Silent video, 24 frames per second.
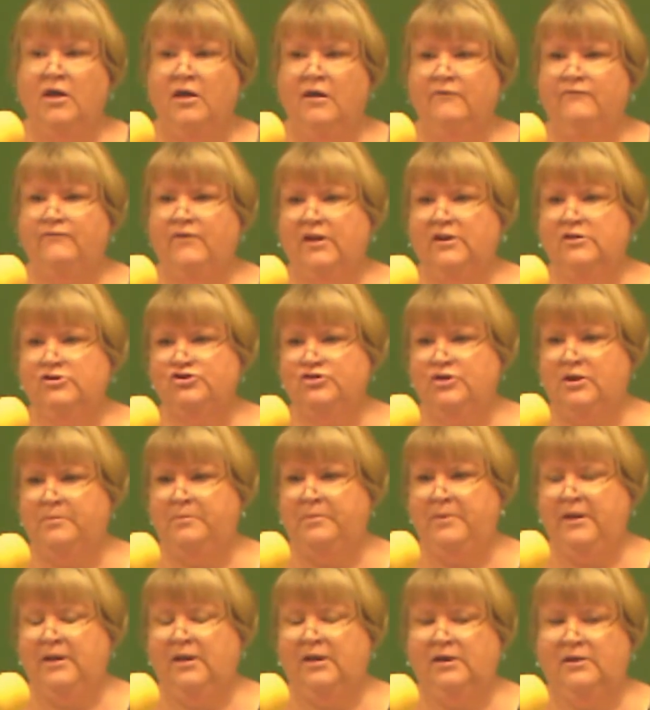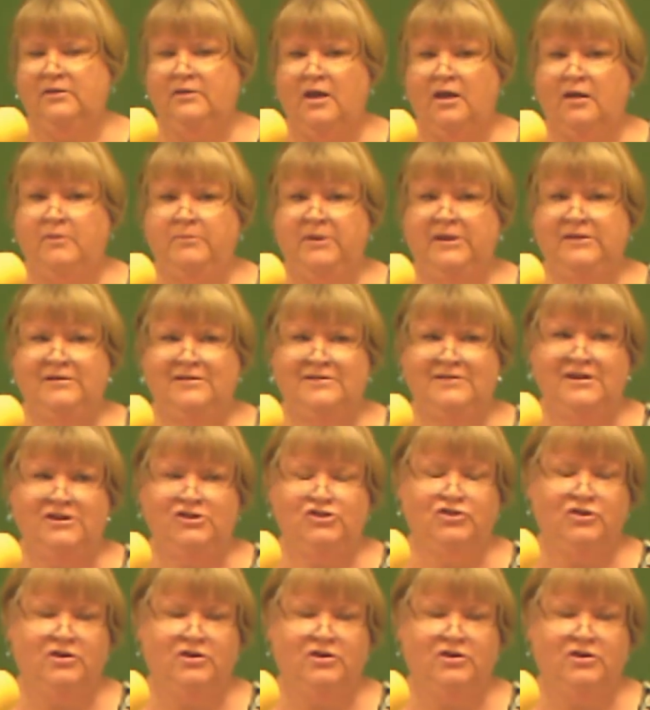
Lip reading: fellowship and meet the teacher,